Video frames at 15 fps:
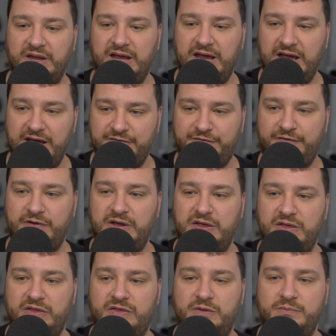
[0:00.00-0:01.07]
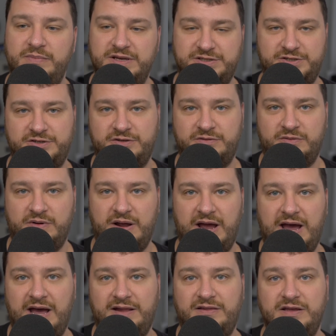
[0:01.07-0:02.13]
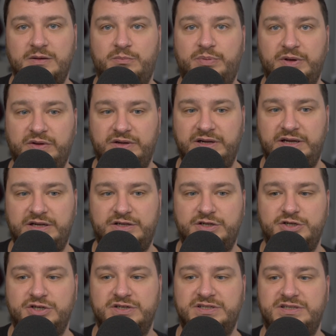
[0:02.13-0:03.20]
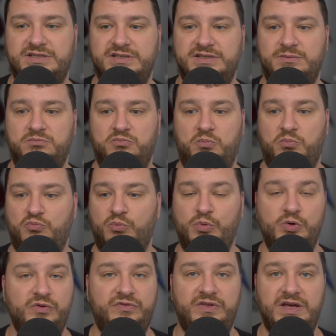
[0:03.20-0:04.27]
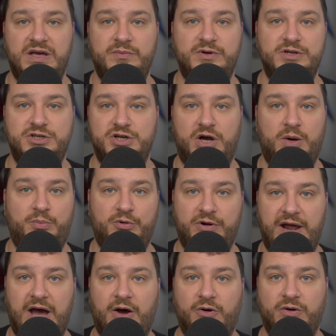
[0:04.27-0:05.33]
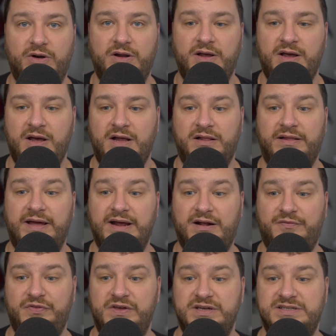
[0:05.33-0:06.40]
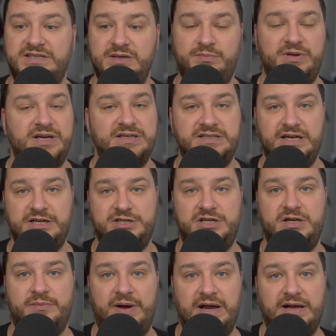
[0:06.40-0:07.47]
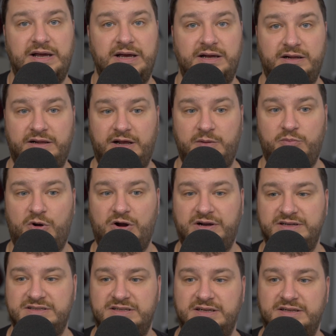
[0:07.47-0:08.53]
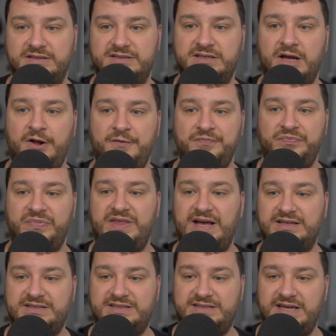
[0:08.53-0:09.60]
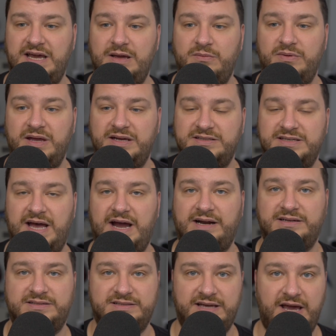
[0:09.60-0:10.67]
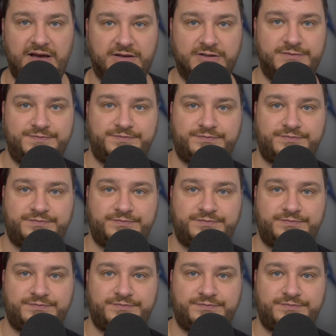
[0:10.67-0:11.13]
if the MiSTer had the ability to just move the image up or down, like the CPS HDMI kit and like Marcus does, that same exact scale.